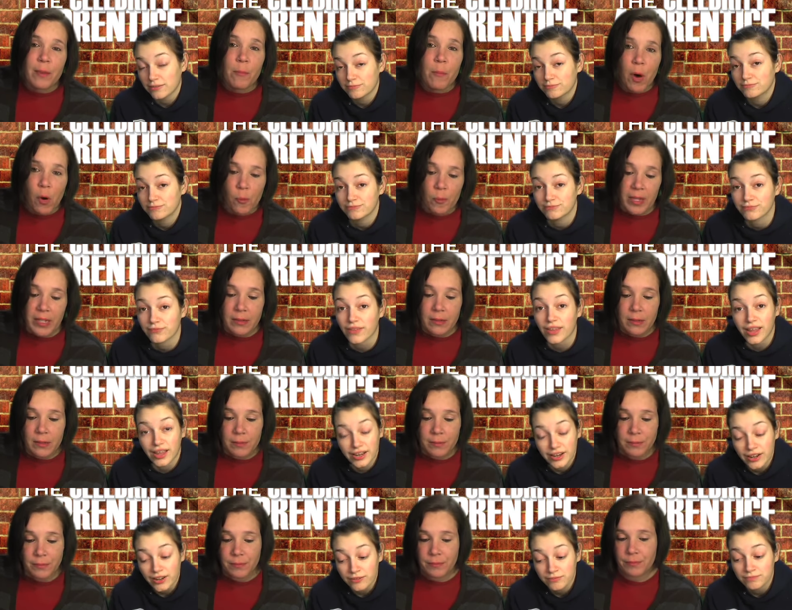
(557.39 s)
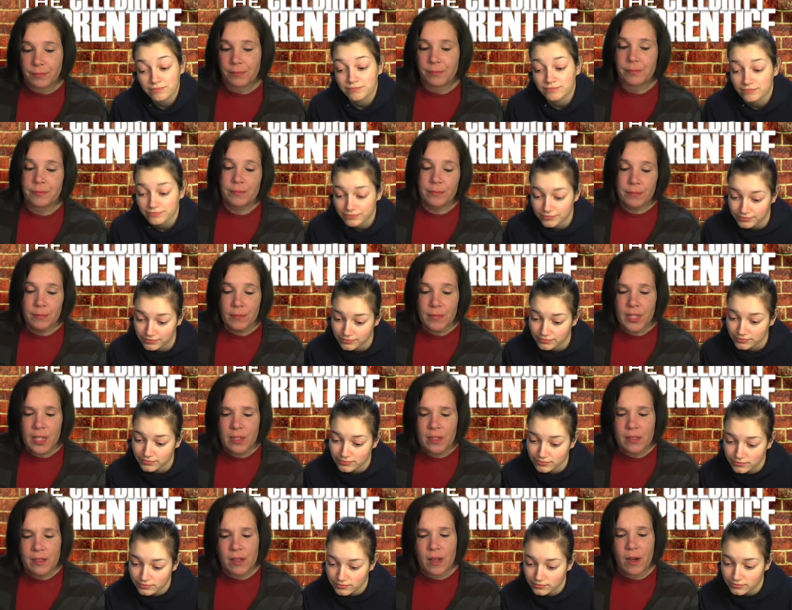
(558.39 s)
Speaker 1: the moment. I know.
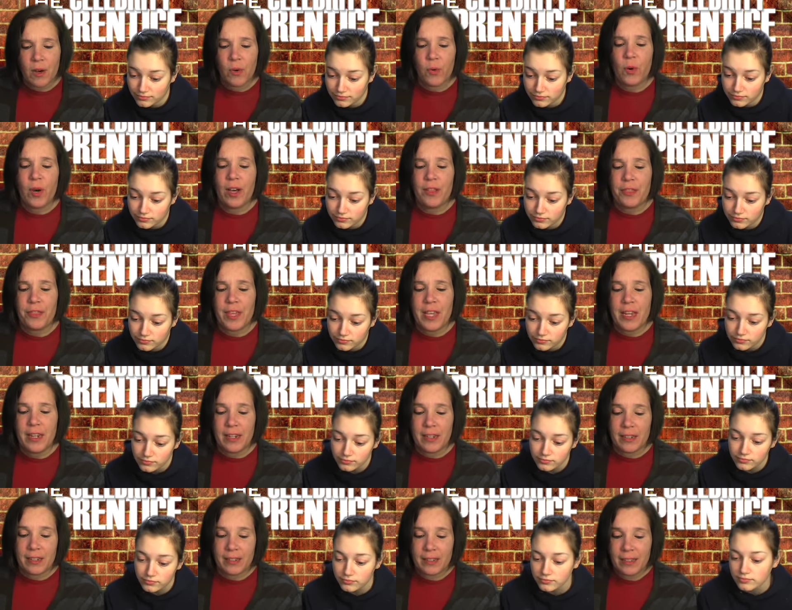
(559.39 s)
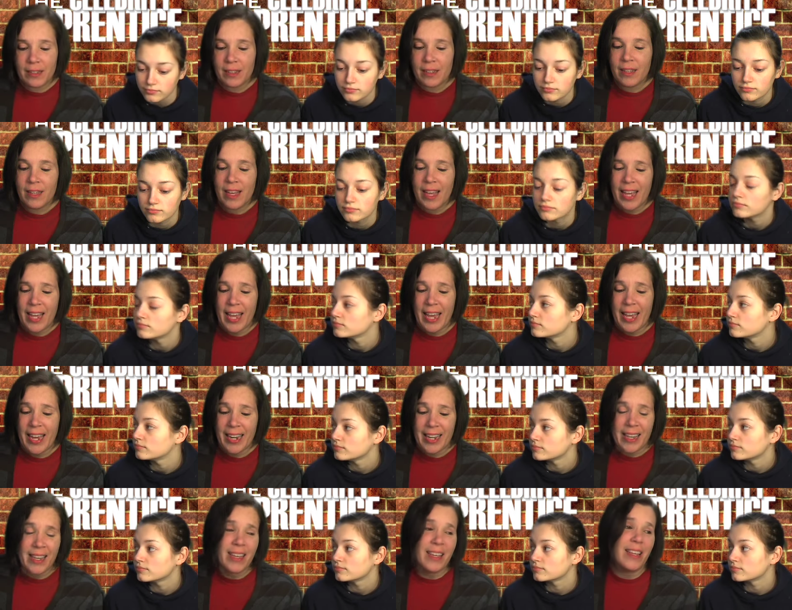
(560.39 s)
So, Athena.
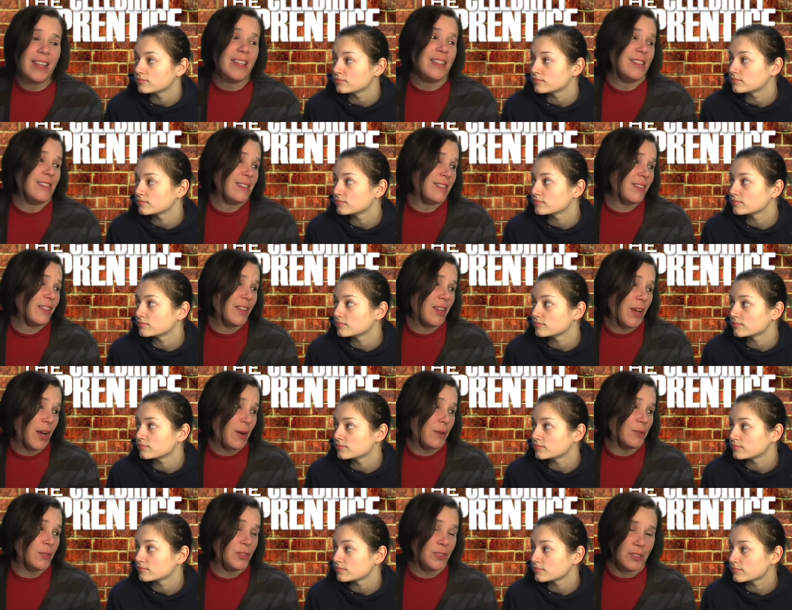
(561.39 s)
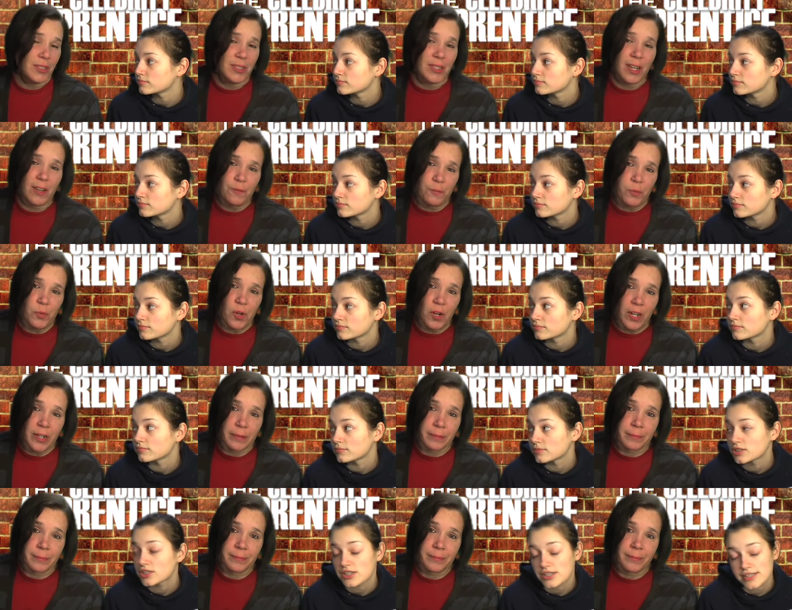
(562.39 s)
Annie is, you know, she's a tough
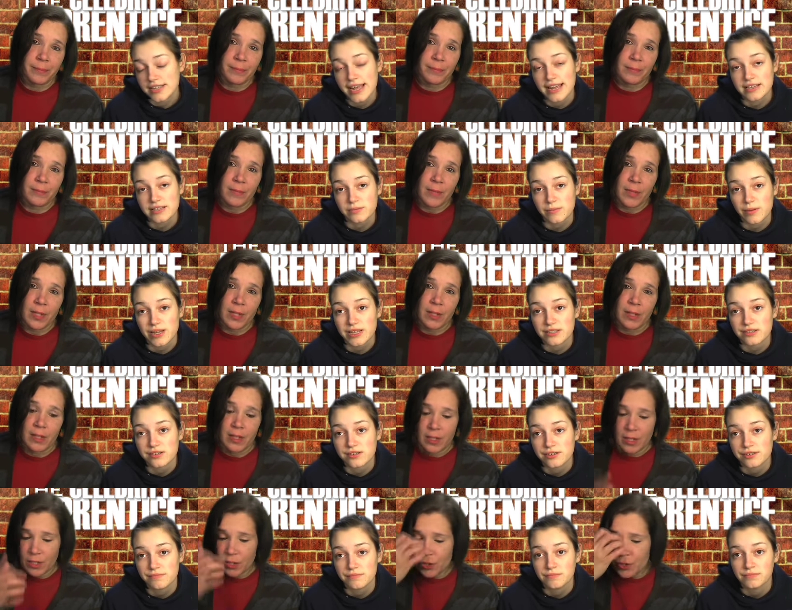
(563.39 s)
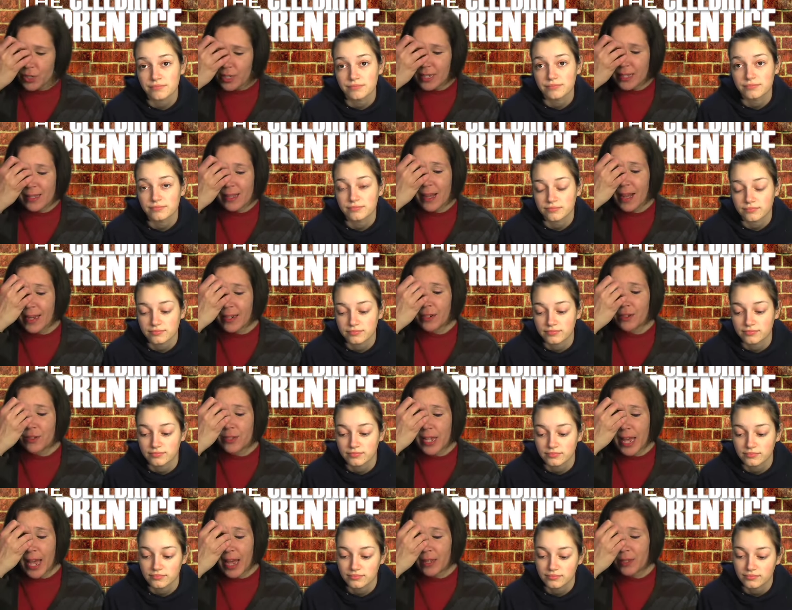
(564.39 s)
broad. She's
Speaker 2: a taskmaster.
Speaker 1: She assigned
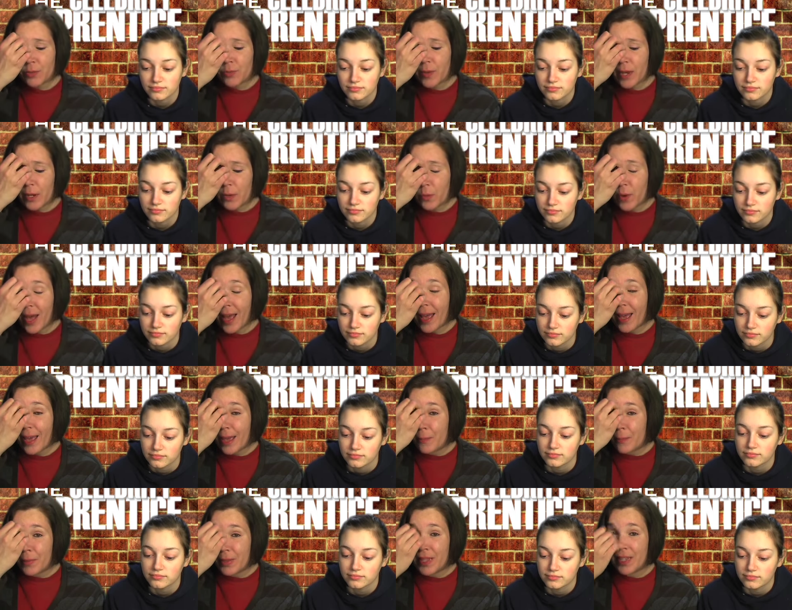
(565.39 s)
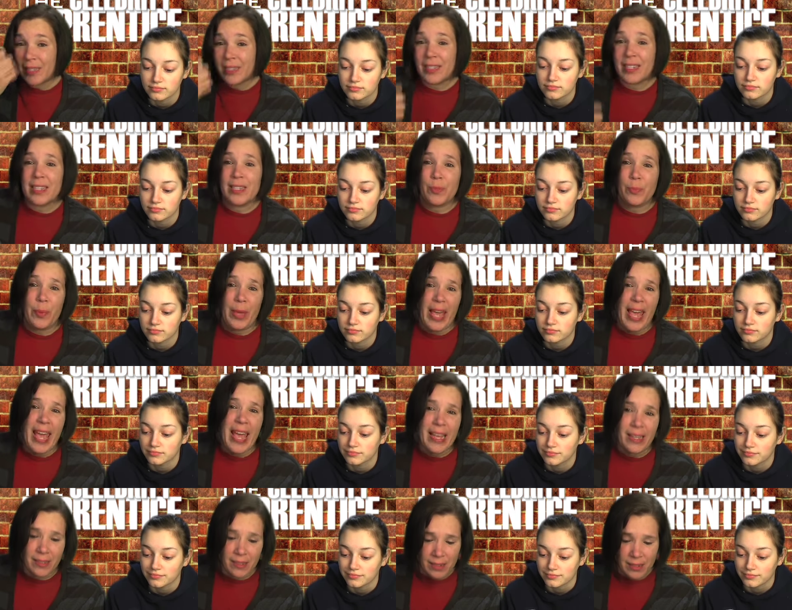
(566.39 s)
her tasks right away, and Melissa is
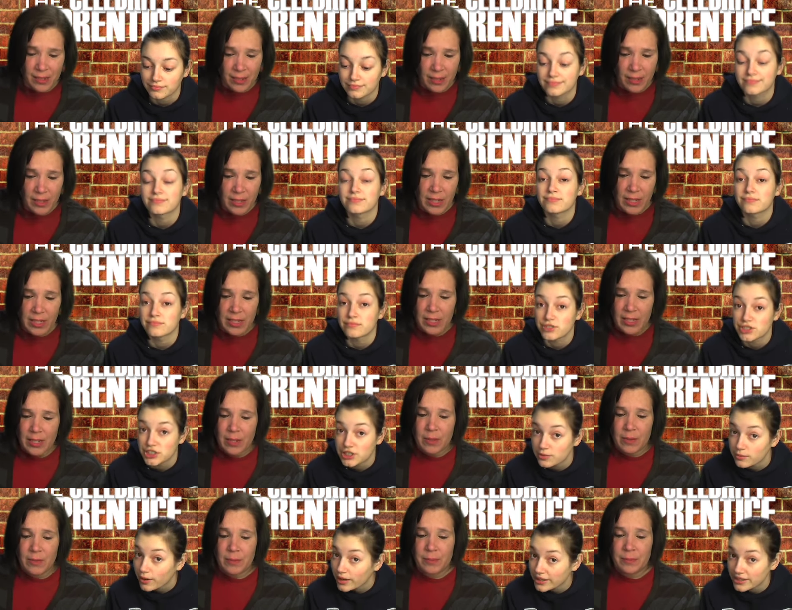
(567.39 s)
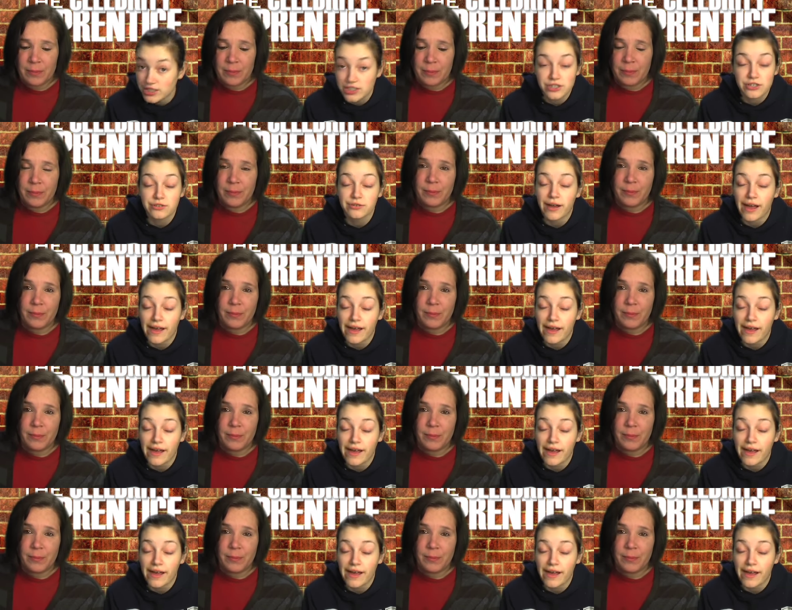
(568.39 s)
pissed. She wanted to do